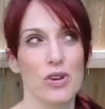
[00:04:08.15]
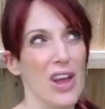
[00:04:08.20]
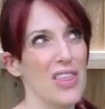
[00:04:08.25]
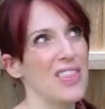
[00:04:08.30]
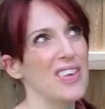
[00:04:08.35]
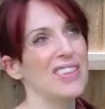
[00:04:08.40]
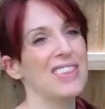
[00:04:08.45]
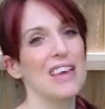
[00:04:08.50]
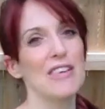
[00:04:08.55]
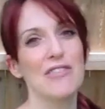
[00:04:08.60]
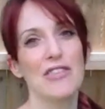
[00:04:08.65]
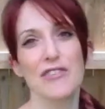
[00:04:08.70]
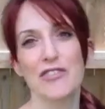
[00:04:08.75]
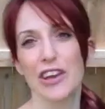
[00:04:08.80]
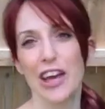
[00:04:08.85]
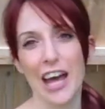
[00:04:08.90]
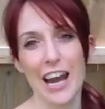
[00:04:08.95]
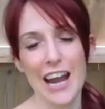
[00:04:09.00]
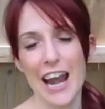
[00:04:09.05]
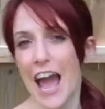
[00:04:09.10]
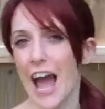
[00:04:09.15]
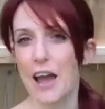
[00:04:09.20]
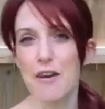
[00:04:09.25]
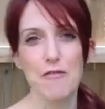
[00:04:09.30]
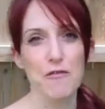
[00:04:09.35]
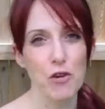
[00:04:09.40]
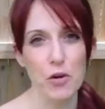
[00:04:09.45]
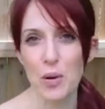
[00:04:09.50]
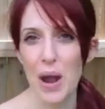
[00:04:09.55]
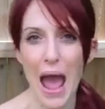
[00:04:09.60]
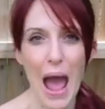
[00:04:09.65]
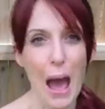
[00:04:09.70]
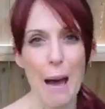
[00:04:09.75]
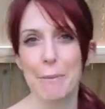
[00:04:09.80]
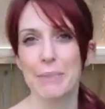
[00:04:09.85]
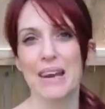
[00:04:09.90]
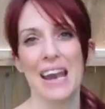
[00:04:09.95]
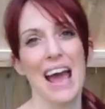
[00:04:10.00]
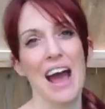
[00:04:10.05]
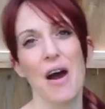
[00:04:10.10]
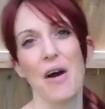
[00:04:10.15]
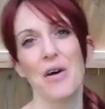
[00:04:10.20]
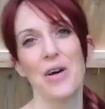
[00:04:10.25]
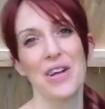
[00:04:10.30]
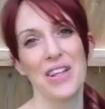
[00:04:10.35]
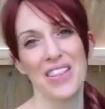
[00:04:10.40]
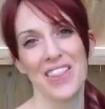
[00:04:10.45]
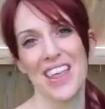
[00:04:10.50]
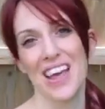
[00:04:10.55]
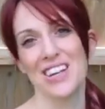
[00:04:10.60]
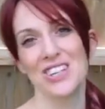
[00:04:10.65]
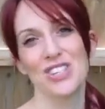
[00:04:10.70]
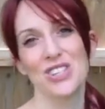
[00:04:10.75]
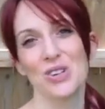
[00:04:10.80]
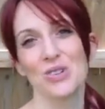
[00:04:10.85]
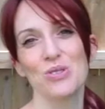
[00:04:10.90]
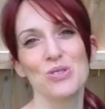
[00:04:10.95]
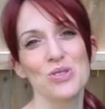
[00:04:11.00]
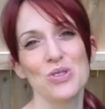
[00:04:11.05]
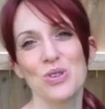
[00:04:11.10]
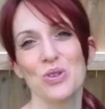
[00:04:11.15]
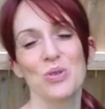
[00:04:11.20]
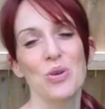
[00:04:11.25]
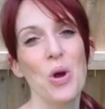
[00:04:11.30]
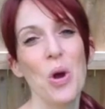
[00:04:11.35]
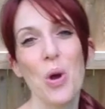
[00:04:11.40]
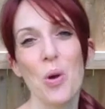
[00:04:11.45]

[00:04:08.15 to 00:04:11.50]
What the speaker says: I think they've even got an iPhone app now that shows you